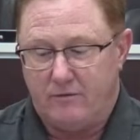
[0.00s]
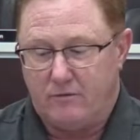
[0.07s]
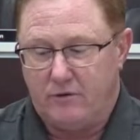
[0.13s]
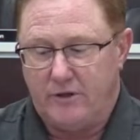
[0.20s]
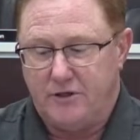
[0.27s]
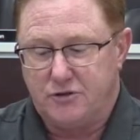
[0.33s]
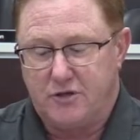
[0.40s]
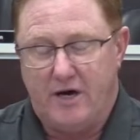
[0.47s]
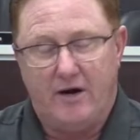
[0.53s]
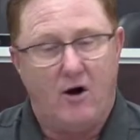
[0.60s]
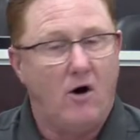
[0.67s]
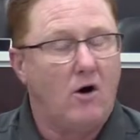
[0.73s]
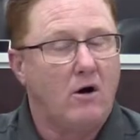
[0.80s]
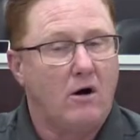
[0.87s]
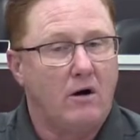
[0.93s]
and really tried
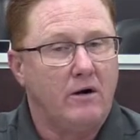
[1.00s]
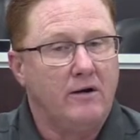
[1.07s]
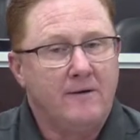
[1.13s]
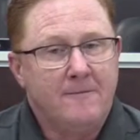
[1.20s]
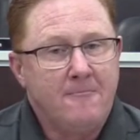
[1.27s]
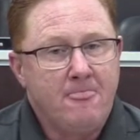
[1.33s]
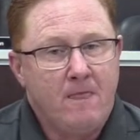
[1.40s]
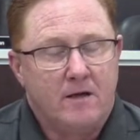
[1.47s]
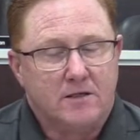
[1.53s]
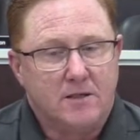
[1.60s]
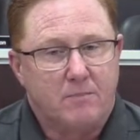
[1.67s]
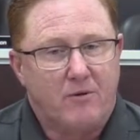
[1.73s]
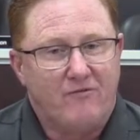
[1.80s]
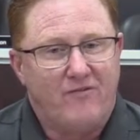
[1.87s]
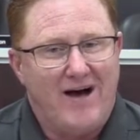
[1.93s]
hard to
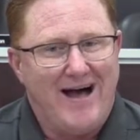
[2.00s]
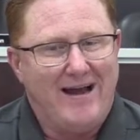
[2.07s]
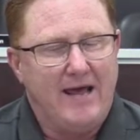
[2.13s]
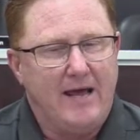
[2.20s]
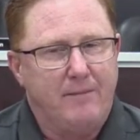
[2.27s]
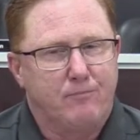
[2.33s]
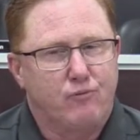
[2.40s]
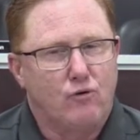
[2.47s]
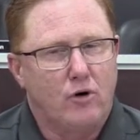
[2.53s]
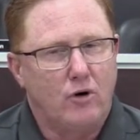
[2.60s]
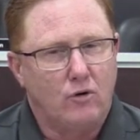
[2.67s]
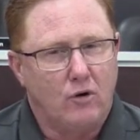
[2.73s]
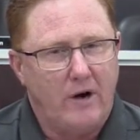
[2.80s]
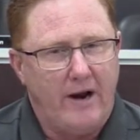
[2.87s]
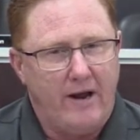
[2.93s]
provide a
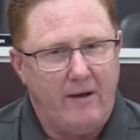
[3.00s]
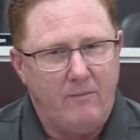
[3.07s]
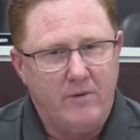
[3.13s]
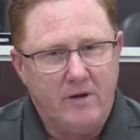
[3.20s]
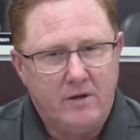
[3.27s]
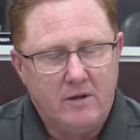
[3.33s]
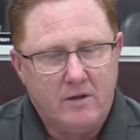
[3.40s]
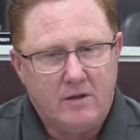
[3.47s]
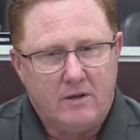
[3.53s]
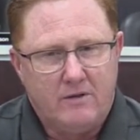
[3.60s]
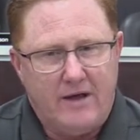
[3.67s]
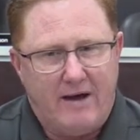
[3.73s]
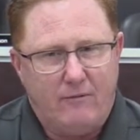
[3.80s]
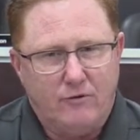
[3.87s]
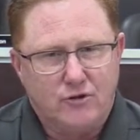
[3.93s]
program
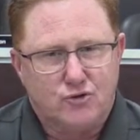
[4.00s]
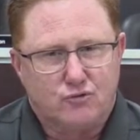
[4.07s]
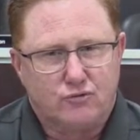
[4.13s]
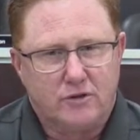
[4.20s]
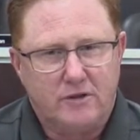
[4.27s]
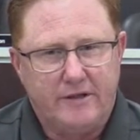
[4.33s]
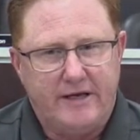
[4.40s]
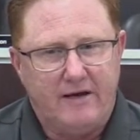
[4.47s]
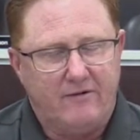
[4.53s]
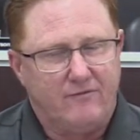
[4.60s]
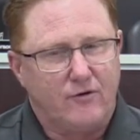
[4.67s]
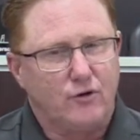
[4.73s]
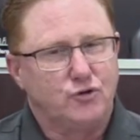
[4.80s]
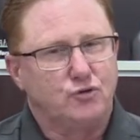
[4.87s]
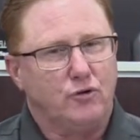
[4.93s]
that was really a
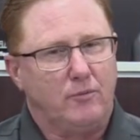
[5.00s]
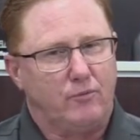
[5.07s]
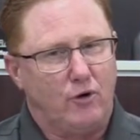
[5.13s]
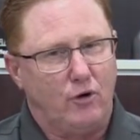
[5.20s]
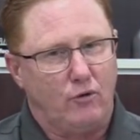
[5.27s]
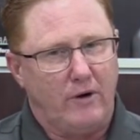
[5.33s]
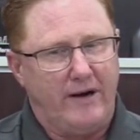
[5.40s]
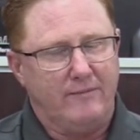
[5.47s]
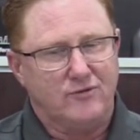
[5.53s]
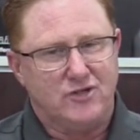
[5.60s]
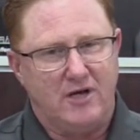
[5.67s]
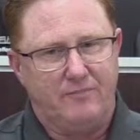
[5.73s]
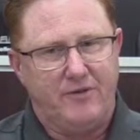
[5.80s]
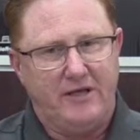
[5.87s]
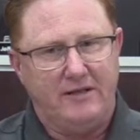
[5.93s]
virtual program,
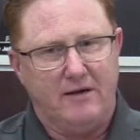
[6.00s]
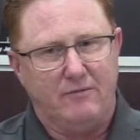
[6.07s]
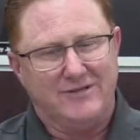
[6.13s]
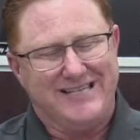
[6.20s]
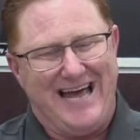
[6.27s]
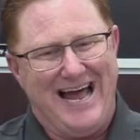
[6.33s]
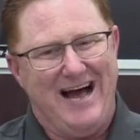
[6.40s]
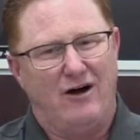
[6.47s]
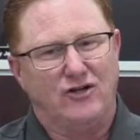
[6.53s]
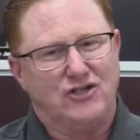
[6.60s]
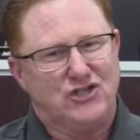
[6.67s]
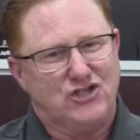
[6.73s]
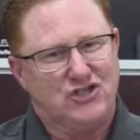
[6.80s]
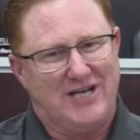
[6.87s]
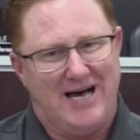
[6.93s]
something that was
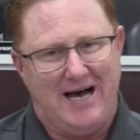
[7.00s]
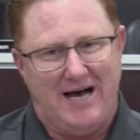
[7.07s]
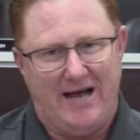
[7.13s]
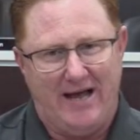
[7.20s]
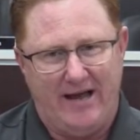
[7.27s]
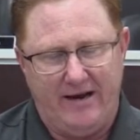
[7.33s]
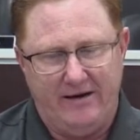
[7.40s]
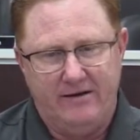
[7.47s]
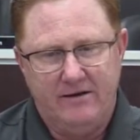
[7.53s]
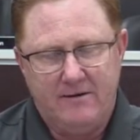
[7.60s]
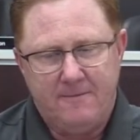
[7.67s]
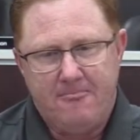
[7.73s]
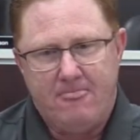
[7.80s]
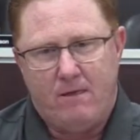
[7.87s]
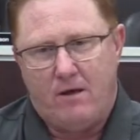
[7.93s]
outside
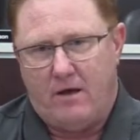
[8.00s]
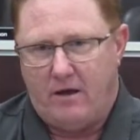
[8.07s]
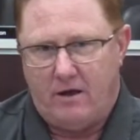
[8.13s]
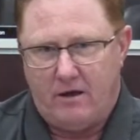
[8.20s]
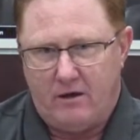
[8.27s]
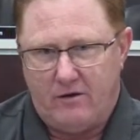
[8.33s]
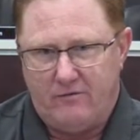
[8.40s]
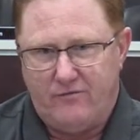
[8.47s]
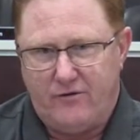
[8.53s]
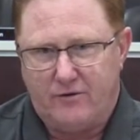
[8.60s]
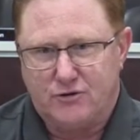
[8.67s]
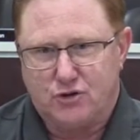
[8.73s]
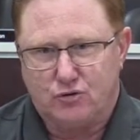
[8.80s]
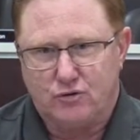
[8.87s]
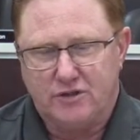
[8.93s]
of the
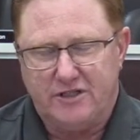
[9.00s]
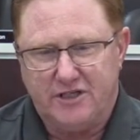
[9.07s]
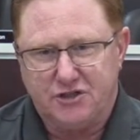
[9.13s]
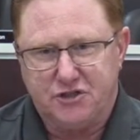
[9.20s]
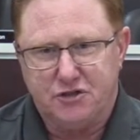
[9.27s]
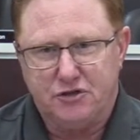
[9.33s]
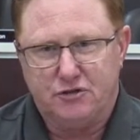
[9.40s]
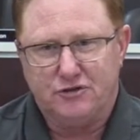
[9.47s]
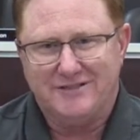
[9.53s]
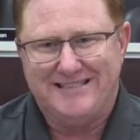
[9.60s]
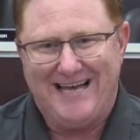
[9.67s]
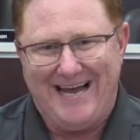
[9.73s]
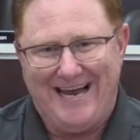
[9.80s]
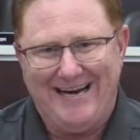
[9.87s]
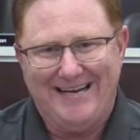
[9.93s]
traditional
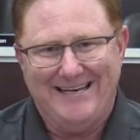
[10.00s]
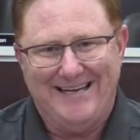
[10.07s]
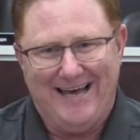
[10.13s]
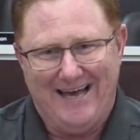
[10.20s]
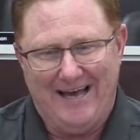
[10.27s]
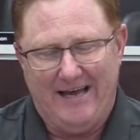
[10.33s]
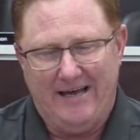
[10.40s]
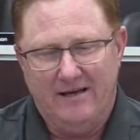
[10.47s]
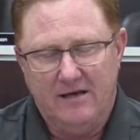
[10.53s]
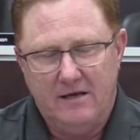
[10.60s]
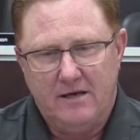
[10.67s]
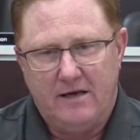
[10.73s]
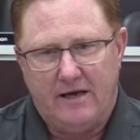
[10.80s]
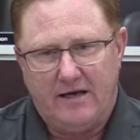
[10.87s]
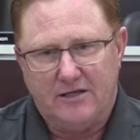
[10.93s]
day-to-day.
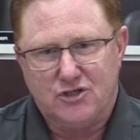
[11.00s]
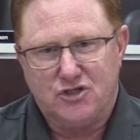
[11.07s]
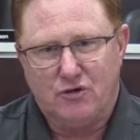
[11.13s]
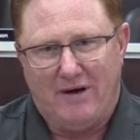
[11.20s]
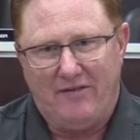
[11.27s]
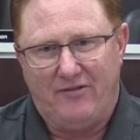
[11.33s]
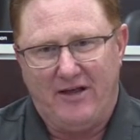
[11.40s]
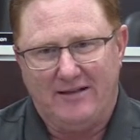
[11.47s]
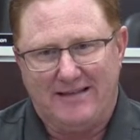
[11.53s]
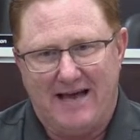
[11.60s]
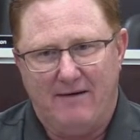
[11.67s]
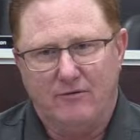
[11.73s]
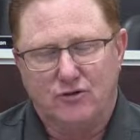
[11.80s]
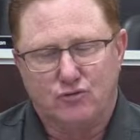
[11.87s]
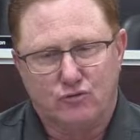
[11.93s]
And so I think
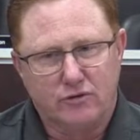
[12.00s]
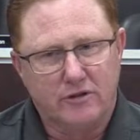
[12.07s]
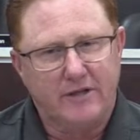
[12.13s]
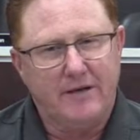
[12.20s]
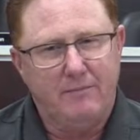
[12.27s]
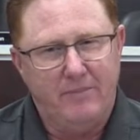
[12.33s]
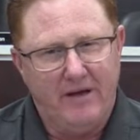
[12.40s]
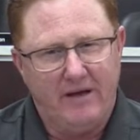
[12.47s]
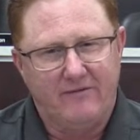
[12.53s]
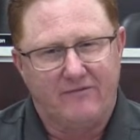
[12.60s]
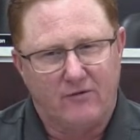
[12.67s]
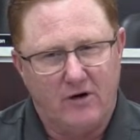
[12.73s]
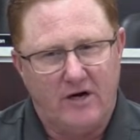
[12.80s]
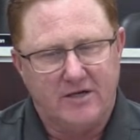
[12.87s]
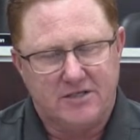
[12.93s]
that was really big
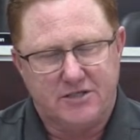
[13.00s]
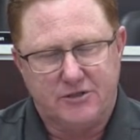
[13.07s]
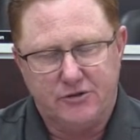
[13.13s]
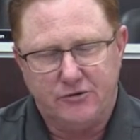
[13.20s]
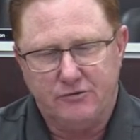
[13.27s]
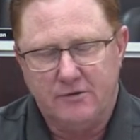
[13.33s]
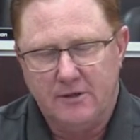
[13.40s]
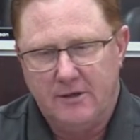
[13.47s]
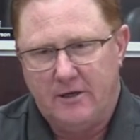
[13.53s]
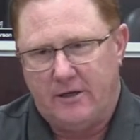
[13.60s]
for us to